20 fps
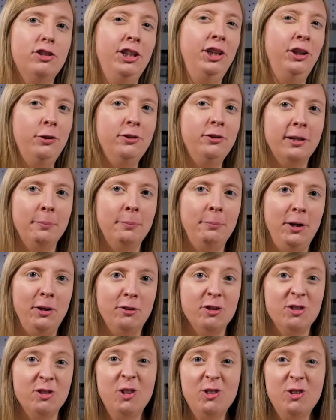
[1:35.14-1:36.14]
to use
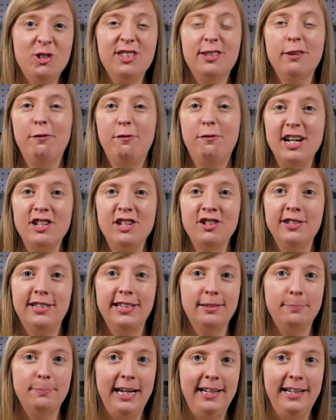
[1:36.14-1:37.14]
computers not just to fetch and
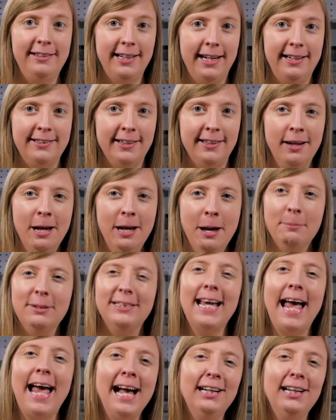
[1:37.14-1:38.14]
display data,
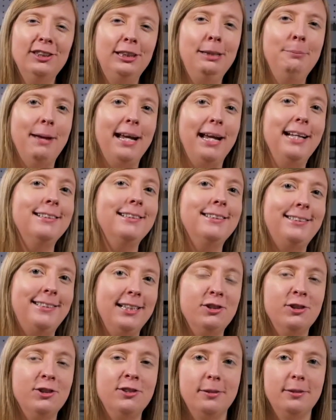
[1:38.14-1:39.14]
but to actually make
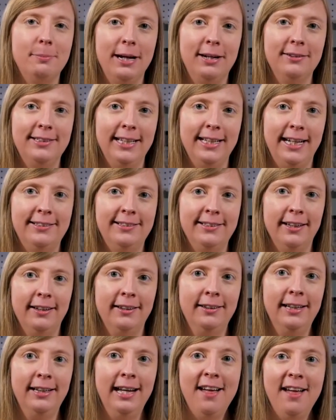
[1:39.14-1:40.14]
decisions about
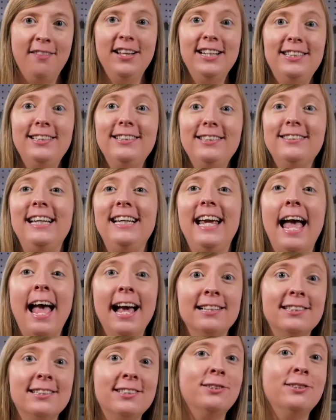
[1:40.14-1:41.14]
data? This is the
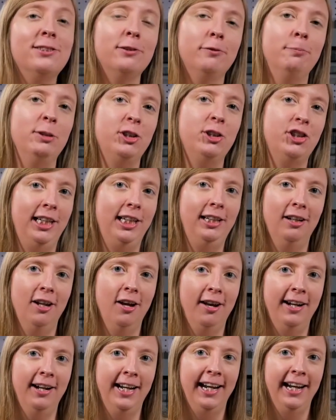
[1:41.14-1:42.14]
essence of machine
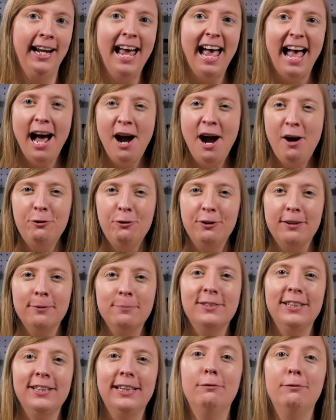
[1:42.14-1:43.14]
learning,
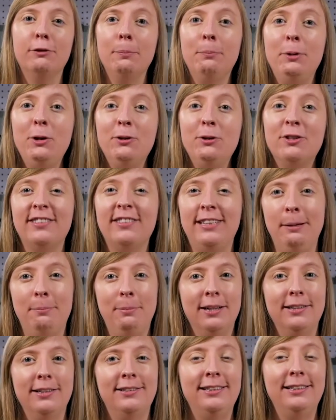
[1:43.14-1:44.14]
algorithms that give computers the
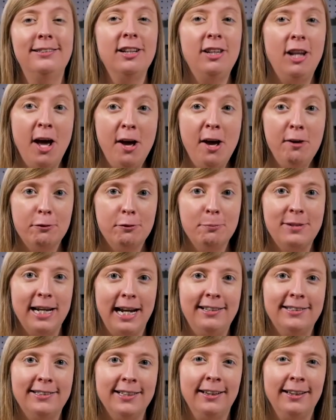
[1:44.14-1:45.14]
ability to learn from
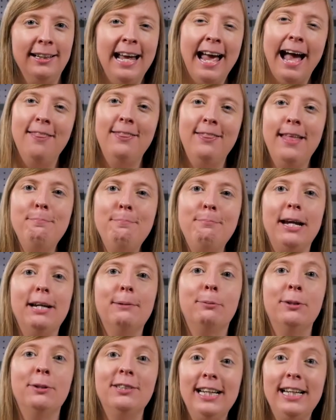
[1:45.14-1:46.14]
data and then
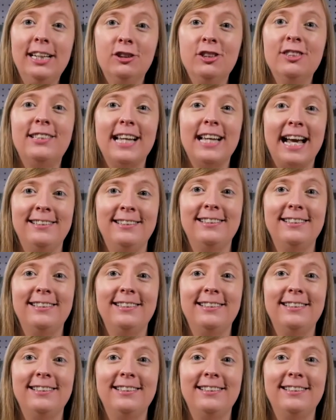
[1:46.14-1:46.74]
make predictions and